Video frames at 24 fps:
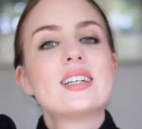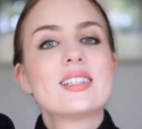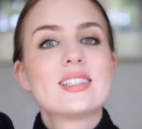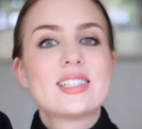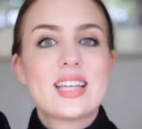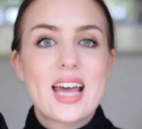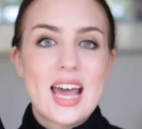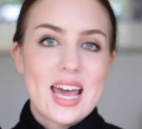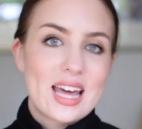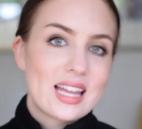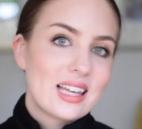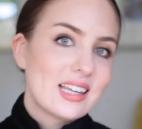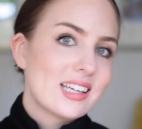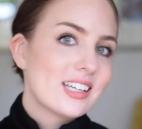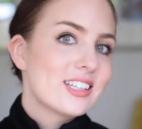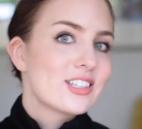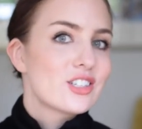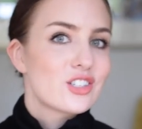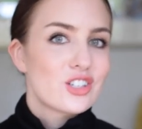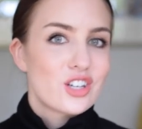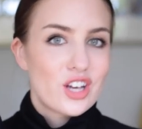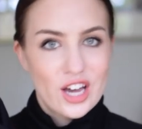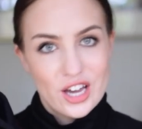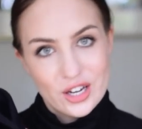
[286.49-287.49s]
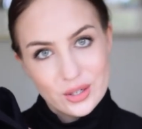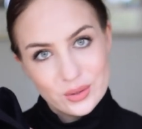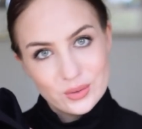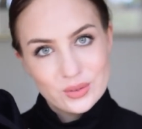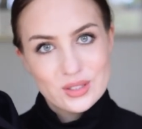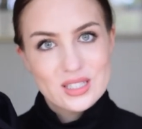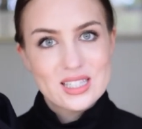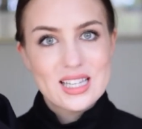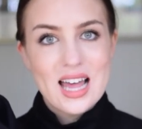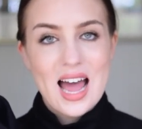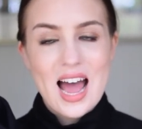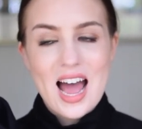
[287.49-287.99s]
tailored
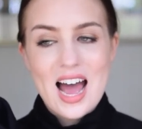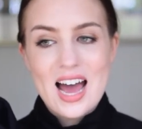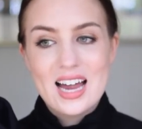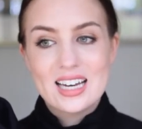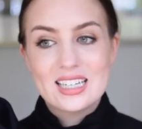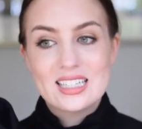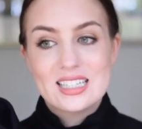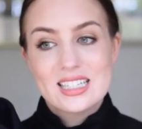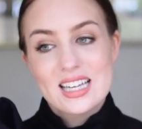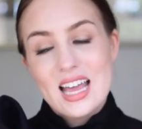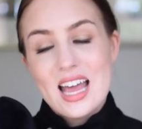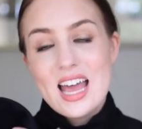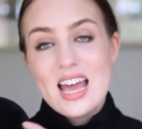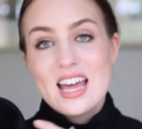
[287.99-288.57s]
coats and